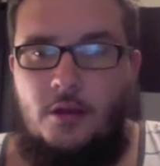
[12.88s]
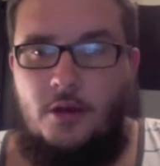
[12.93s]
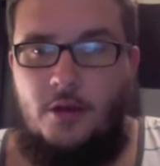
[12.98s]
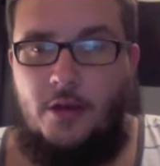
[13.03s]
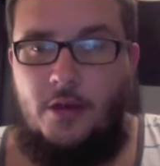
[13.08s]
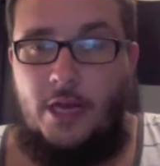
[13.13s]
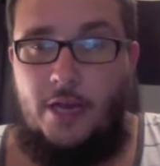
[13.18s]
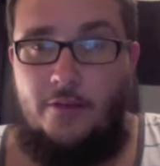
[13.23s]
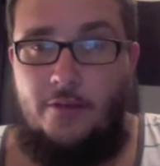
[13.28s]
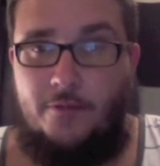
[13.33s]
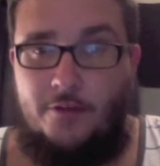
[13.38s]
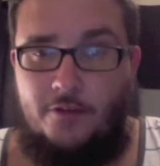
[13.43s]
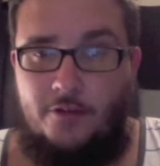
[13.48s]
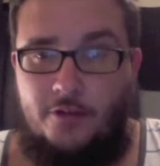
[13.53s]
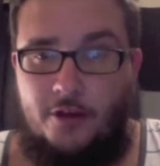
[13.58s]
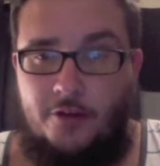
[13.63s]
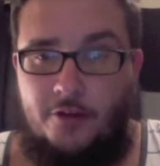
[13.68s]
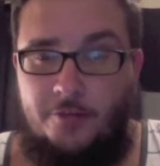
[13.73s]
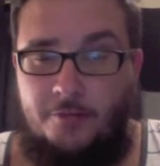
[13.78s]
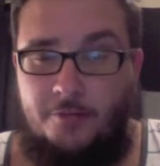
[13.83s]
Okay,
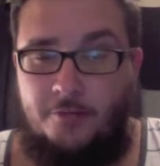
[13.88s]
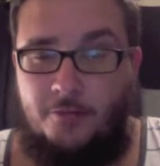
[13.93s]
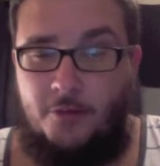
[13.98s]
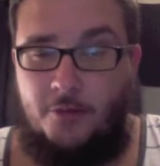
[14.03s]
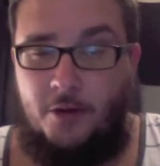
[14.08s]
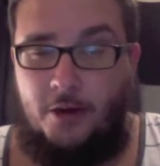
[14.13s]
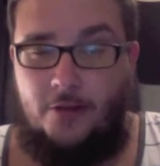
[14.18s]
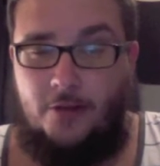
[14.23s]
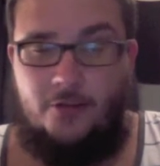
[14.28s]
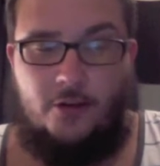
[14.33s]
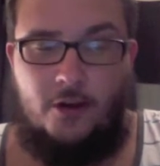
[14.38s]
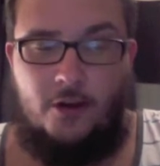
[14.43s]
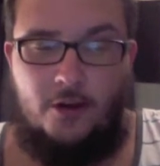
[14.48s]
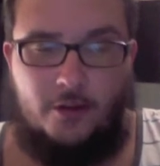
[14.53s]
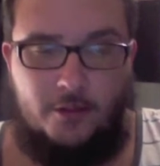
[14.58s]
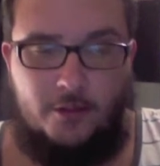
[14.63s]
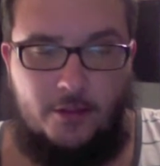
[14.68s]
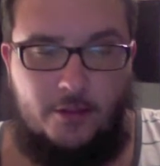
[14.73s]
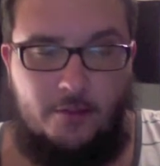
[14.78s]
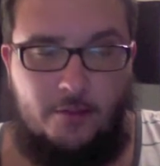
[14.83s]
first off, before I
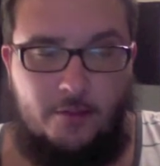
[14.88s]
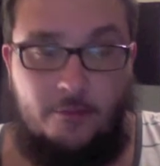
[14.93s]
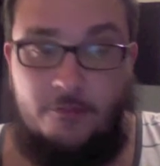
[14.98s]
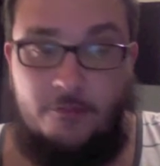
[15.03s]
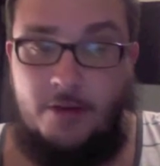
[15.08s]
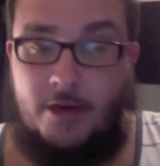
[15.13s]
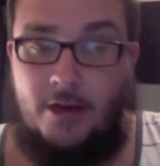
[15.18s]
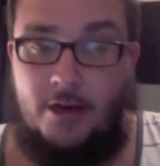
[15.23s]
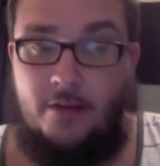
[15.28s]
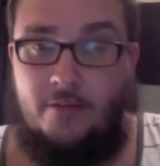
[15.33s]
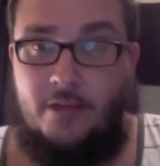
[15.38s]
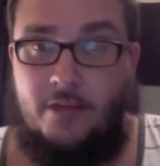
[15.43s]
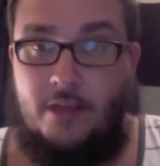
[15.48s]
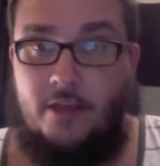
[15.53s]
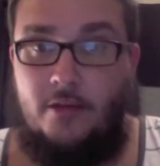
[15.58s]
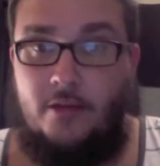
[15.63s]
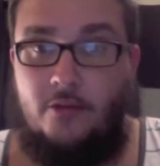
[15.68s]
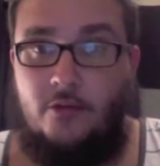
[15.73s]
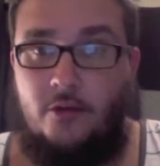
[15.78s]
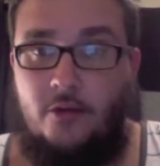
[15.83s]
start the 5
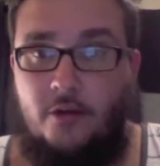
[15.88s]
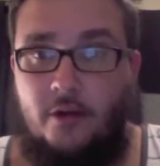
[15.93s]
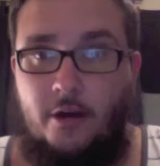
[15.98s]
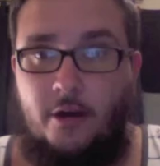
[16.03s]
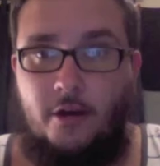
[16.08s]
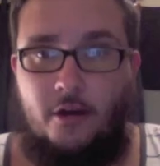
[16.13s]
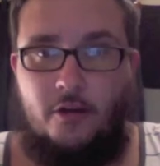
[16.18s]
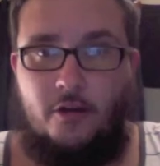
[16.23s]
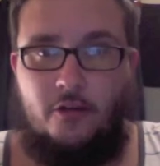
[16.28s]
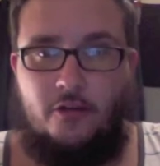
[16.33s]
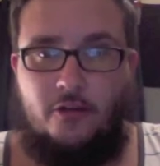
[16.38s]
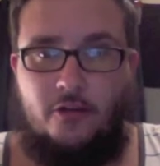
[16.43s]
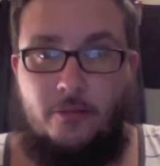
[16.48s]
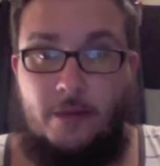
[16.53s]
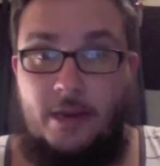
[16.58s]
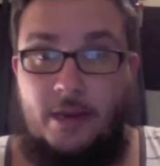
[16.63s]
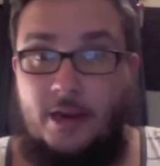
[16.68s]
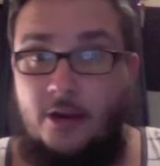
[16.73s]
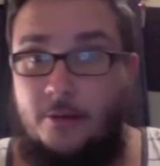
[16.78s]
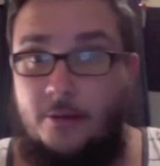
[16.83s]
keys to a great relationship,
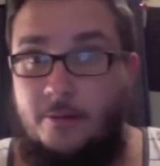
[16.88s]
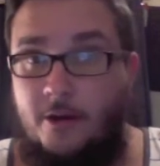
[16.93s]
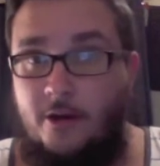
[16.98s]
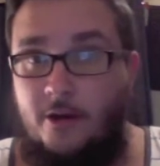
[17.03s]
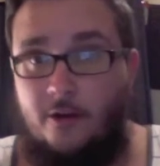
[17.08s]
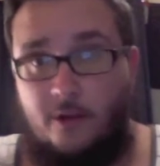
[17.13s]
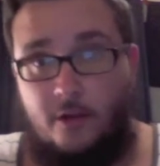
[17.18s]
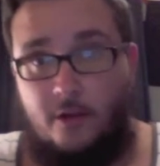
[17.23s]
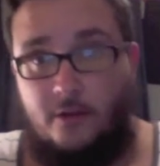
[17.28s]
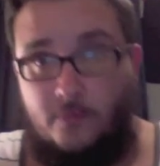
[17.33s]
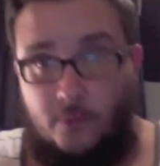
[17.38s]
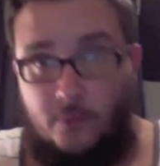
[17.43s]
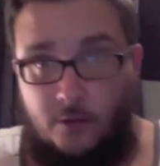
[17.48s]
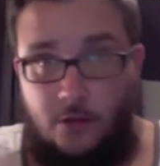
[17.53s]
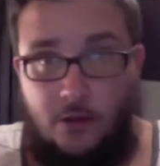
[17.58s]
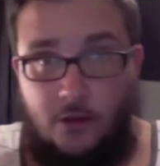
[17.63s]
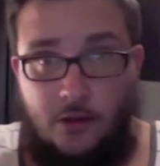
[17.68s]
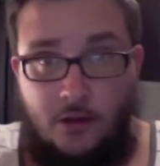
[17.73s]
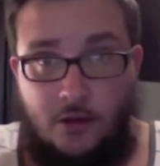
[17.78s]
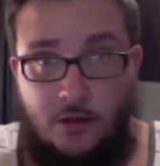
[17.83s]
I'd like to apologize for
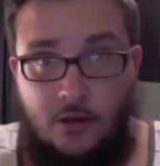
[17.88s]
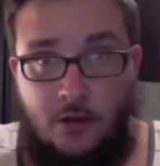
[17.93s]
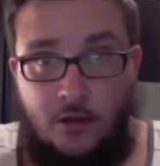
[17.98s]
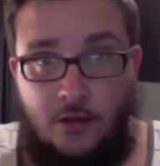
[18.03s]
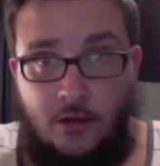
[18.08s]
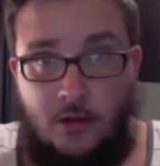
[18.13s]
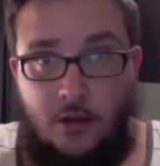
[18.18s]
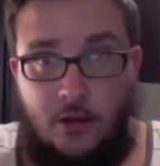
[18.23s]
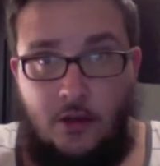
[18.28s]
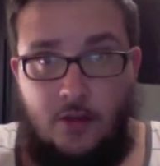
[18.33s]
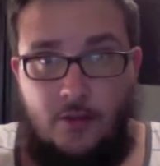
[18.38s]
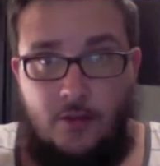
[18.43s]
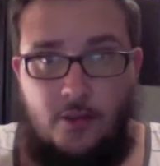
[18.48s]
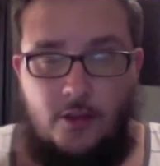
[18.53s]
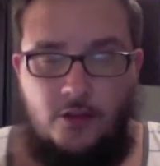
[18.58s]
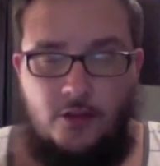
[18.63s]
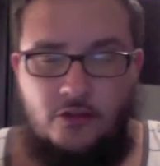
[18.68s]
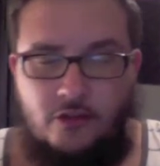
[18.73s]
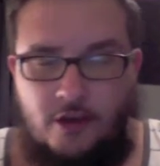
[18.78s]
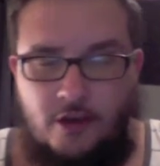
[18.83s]
the
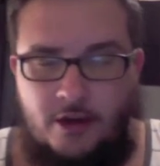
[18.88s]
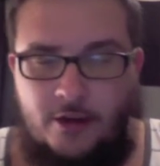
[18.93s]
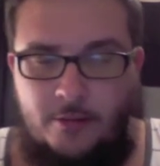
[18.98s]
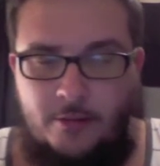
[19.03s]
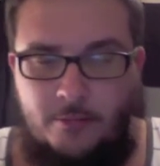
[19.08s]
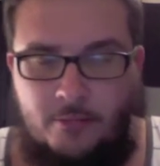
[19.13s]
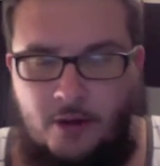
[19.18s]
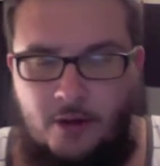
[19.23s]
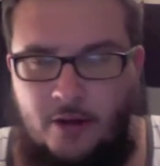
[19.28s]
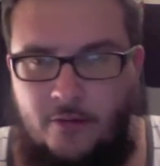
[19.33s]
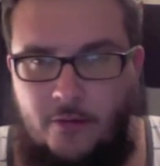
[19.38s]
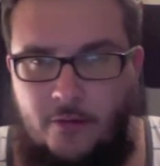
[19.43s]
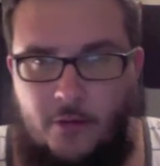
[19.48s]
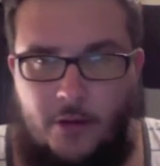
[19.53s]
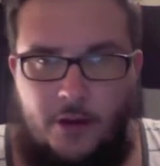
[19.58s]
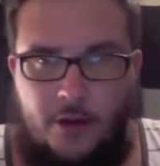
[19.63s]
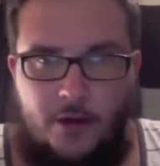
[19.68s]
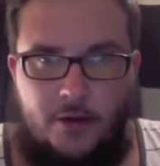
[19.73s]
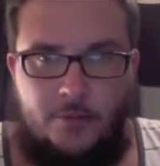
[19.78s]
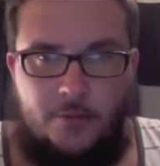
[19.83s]
Johnny Bravo
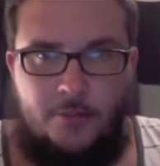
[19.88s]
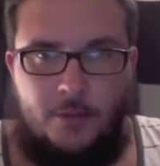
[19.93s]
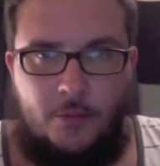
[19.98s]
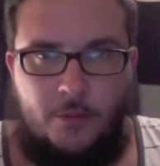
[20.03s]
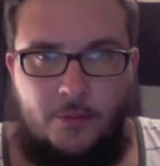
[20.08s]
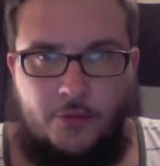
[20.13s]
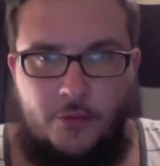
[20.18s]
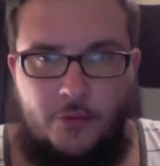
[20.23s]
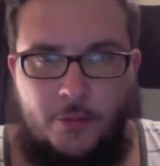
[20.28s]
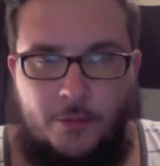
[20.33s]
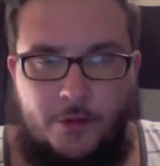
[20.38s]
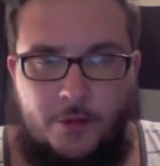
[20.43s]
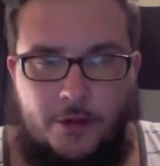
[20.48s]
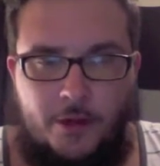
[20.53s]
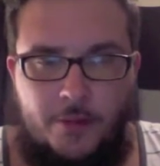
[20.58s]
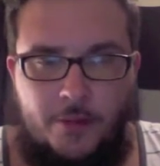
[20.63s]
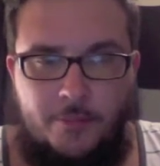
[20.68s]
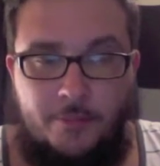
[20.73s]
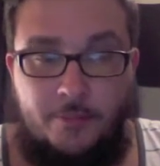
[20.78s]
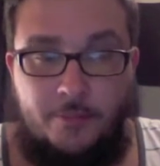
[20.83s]
hair. I went swimming
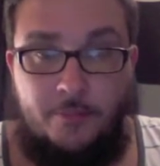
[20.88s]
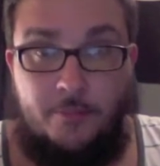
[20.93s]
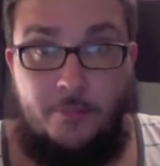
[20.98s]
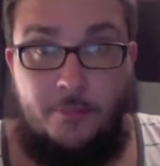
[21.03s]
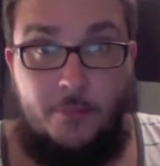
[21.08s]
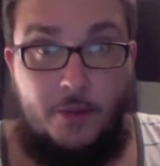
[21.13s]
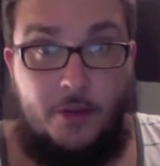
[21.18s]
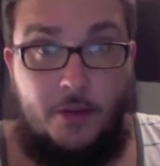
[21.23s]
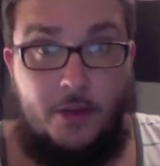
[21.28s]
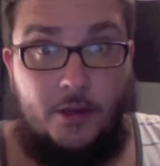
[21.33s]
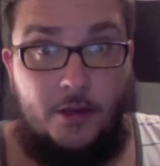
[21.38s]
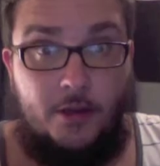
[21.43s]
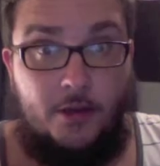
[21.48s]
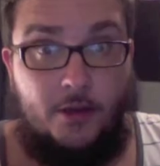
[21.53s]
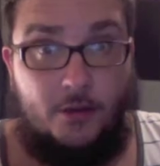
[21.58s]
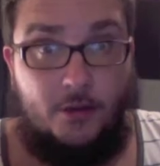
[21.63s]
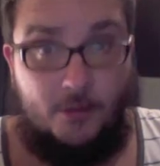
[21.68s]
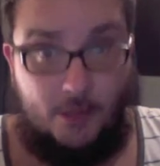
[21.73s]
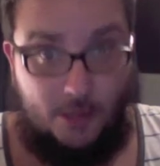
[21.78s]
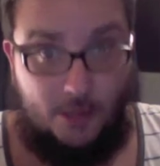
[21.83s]
today, but
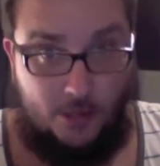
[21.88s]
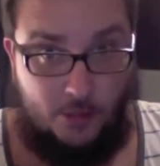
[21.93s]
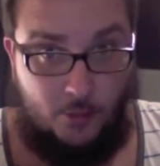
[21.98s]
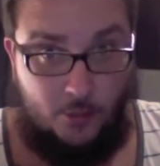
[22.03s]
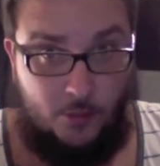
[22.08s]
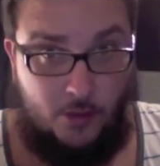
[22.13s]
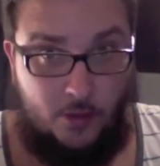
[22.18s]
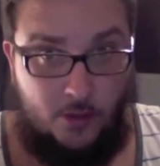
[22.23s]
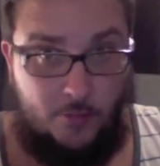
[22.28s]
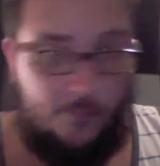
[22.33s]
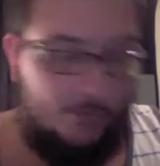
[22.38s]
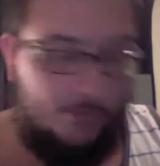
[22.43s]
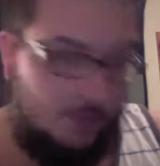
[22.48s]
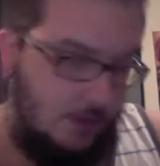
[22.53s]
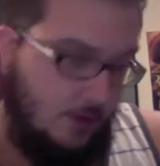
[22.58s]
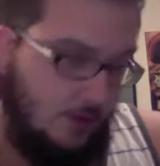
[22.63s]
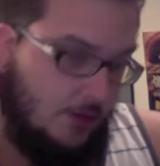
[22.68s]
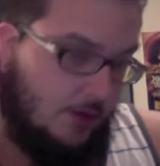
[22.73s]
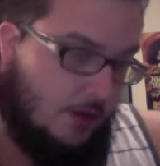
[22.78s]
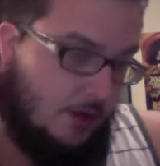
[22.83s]
okay, here we go.
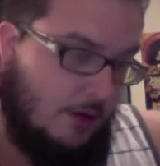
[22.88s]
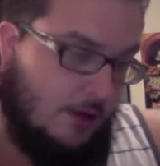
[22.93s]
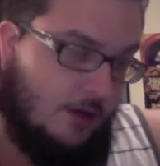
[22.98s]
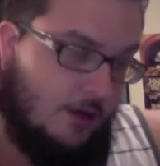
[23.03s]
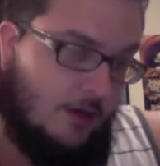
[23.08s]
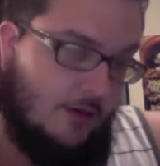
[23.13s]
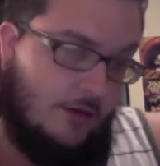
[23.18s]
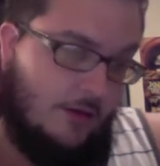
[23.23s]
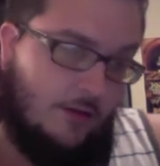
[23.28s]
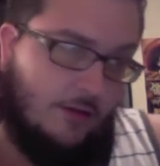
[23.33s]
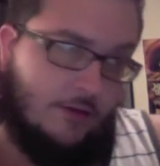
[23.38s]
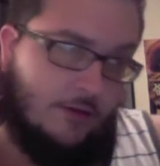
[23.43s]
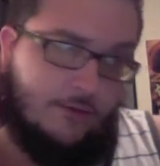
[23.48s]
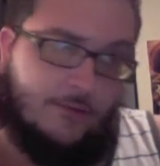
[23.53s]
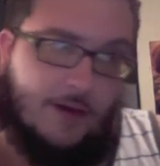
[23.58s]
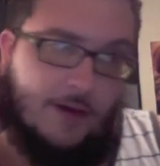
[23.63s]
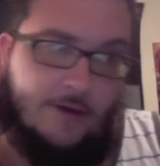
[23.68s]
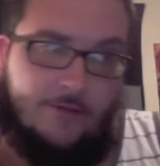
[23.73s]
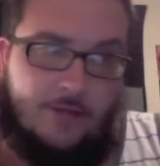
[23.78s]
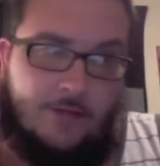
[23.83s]
There's
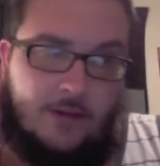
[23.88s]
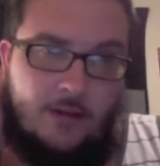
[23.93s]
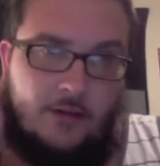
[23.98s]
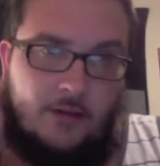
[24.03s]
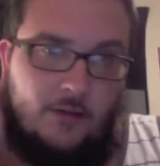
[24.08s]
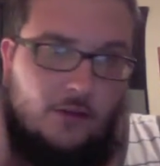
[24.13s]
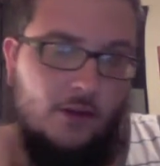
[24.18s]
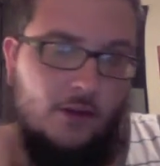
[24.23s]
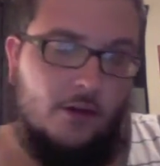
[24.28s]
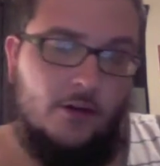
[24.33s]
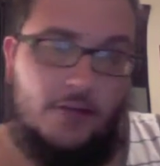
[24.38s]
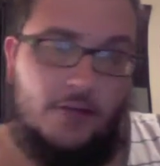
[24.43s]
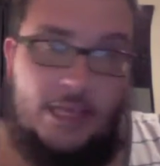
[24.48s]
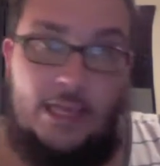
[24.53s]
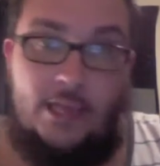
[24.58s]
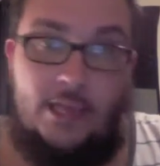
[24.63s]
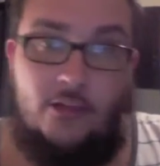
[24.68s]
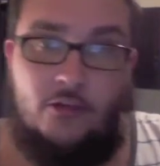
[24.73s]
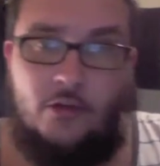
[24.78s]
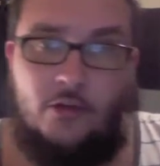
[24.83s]
5 things that are
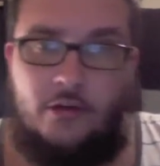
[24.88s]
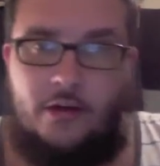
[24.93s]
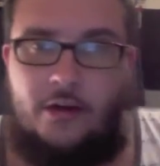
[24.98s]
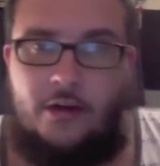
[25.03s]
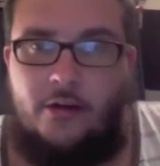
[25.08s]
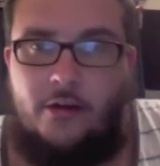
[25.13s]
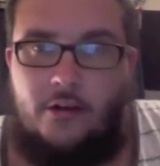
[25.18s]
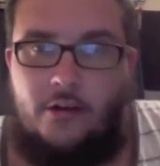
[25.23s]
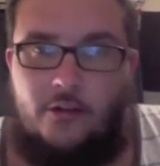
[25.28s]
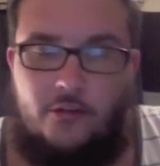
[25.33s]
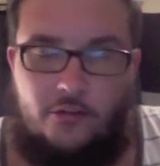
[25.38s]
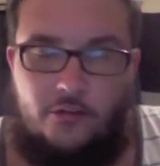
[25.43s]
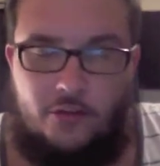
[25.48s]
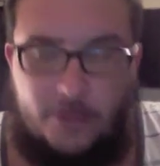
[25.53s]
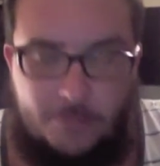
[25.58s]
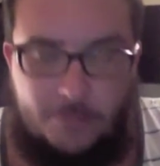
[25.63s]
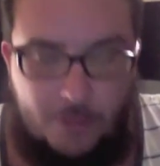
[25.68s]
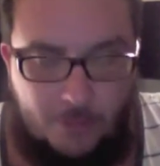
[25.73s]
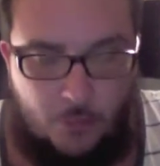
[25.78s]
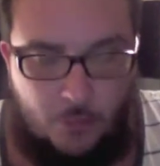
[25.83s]
key to a great
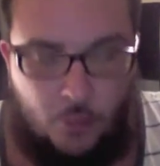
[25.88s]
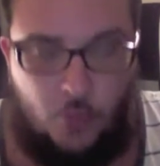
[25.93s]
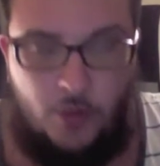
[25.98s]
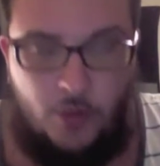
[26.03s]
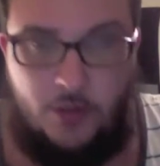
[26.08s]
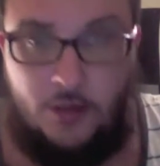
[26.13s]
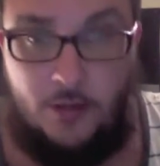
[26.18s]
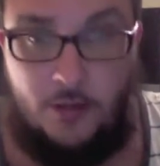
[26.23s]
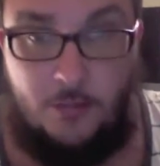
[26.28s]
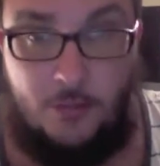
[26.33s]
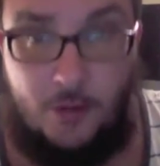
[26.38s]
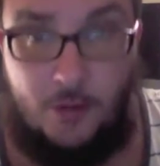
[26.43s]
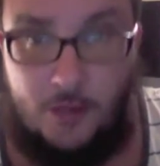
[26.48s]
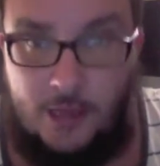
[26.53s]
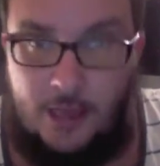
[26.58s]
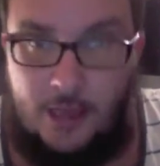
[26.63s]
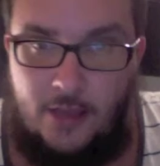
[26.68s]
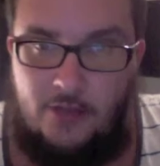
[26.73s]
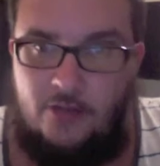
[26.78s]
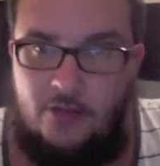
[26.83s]
relationship. Number 1,
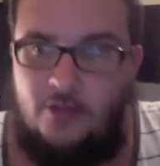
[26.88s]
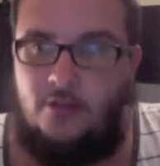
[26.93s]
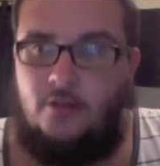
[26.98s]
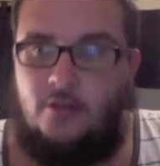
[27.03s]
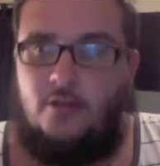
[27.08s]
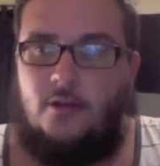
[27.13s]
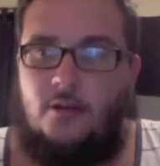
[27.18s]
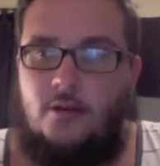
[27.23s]
communication.